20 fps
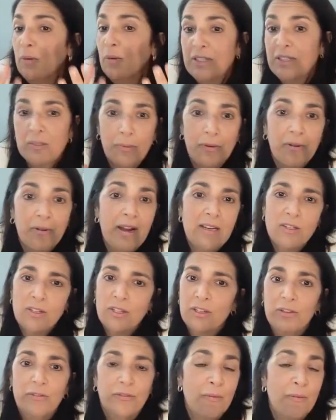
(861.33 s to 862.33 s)

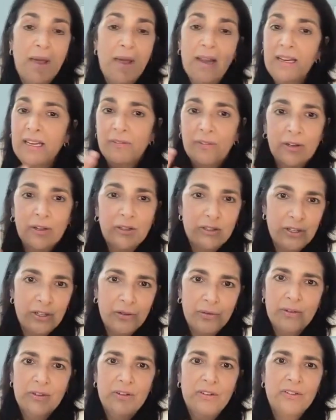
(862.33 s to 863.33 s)
inspirational for many of our
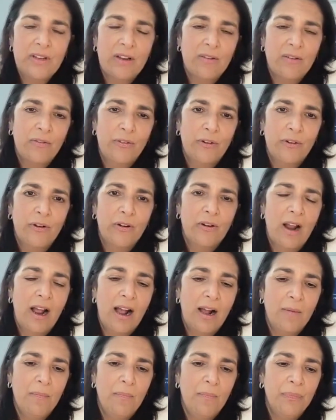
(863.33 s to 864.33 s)
donors and for
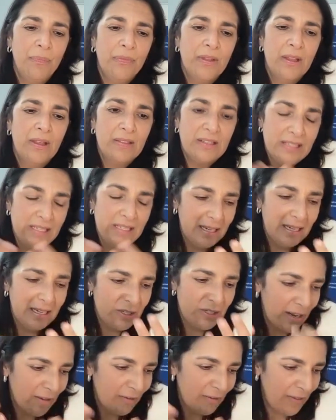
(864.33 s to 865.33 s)
the
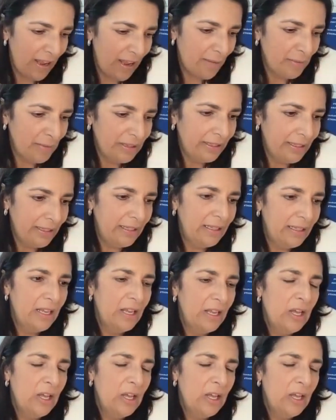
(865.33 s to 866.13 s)
THI family,